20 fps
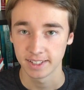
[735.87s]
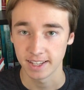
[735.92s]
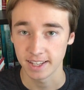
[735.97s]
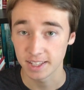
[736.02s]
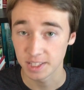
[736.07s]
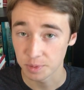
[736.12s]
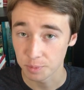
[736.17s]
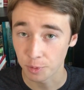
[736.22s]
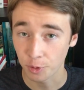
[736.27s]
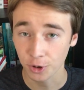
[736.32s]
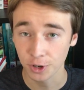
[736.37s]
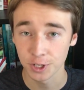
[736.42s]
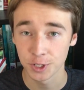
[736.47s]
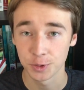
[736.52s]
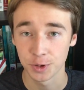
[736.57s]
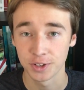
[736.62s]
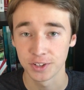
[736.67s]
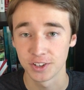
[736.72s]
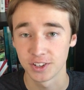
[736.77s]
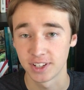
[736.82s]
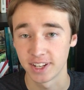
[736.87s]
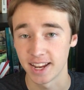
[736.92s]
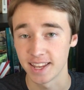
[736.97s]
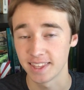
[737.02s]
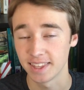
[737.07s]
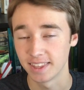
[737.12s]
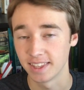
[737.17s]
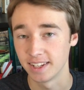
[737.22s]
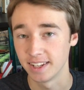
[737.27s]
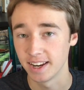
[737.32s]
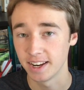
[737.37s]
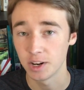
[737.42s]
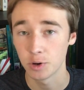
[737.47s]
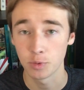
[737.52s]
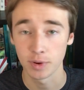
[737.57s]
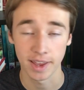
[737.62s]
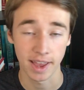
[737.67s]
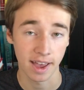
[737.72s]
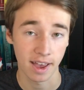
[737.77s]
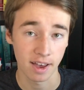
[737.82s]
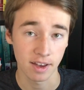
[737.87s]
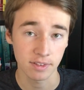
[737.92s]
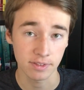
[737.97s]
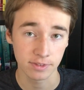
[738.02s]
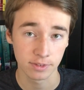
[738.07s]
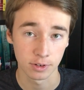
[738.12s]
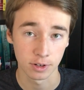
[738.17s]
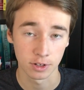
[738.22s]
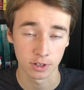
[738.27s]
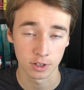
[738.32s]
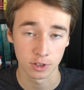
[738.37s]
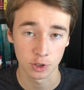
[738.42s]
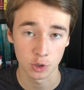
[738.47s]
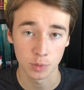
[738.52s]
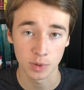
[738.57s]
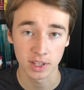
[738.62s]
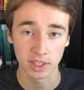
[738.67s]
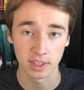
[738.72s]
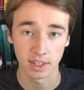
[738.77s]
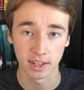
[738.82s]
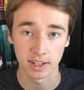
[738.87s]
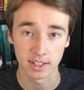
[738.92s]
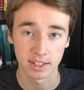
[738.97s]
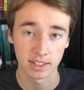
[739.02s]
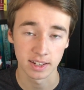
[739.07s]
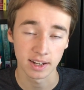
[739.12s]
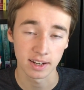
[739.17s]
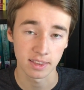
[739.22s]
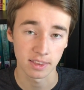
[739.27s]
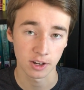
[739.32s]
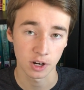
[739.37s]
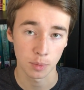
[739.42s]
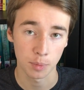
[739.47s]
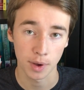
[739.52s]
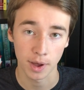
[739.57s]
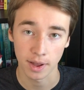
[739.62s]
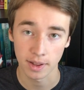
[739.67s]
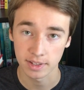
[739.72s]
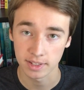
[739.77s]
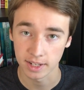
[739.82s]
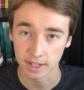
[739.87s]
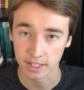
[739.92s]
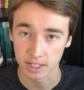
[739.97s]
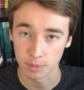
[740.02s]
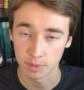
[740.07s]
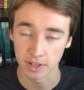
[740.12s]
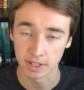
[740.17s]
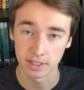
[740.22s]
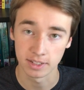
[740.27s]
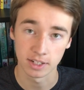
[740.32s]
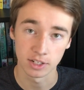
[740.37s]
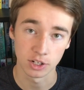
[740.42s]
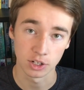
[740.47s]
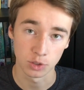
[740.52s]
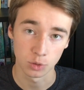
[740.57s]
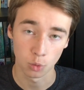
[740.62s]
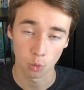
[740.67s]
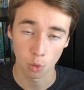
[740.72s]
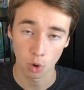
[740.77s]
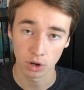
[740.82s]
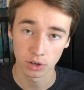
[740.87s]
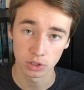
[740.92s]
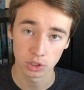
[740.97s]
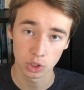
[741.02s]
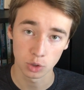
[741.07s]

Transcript: It's important to understand that the data we have for assuming that extinct theropods exhibited digits 1,